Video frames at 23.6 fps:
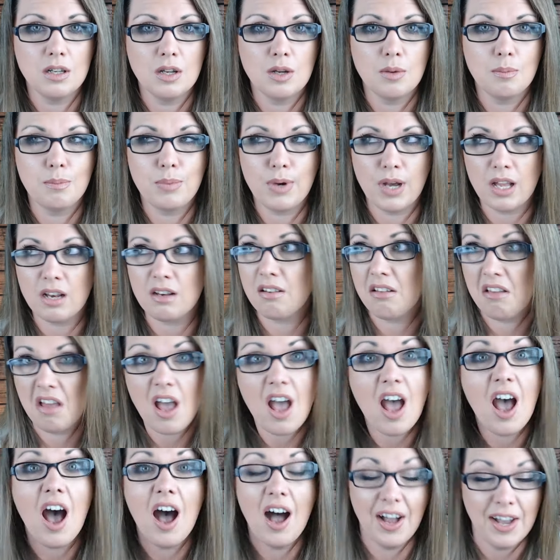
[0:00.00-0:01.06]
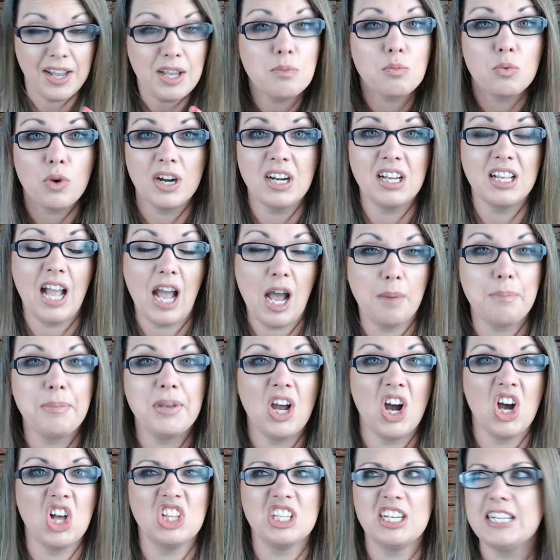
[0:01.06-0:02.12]
But I am writing happy
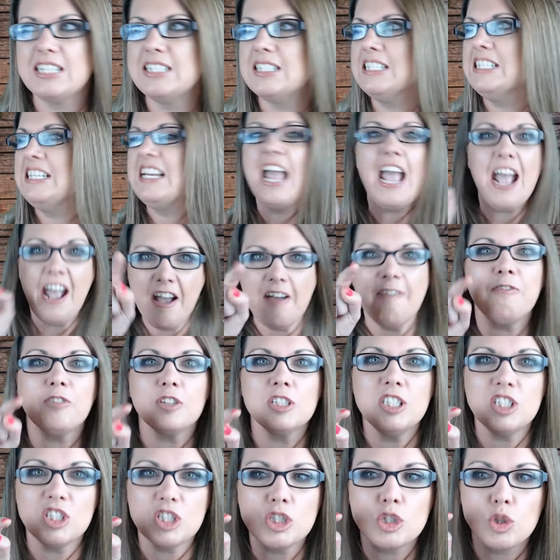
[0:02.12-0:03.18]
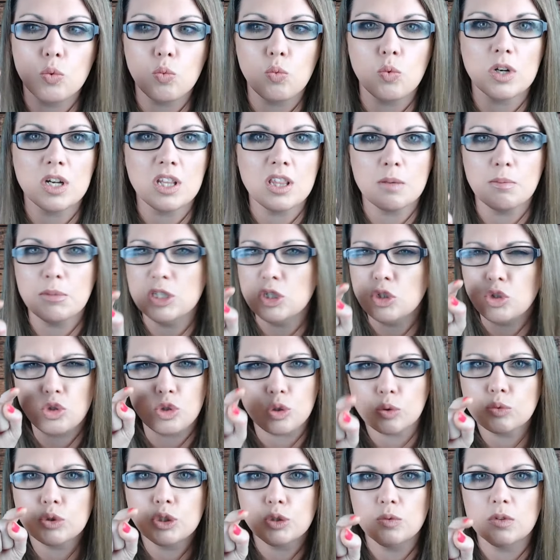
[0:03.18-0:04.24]
holidays in every single one of them and
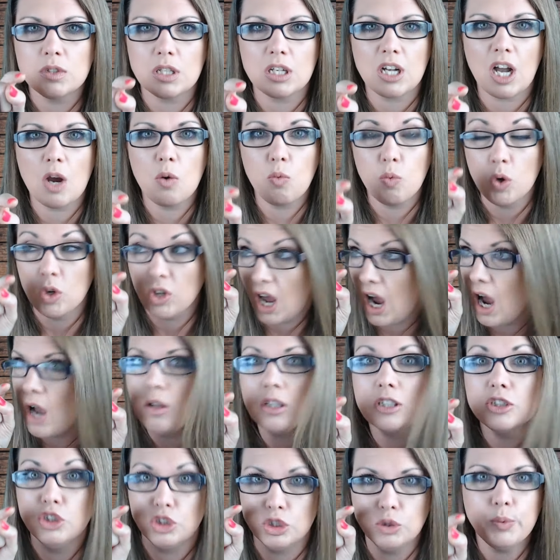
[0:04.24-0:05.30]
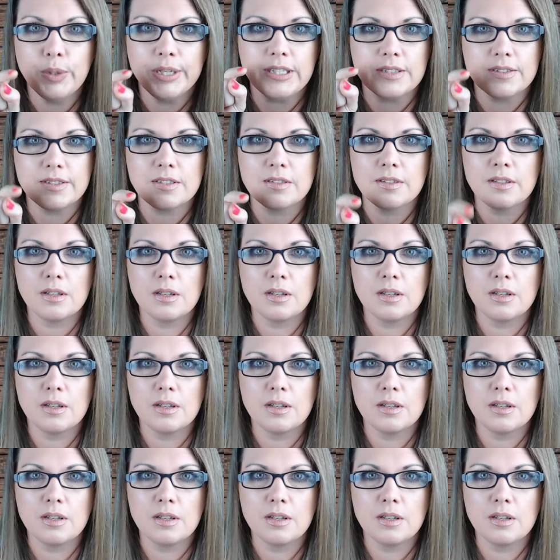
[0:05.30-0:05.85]
don't you think I won't? I'll do it.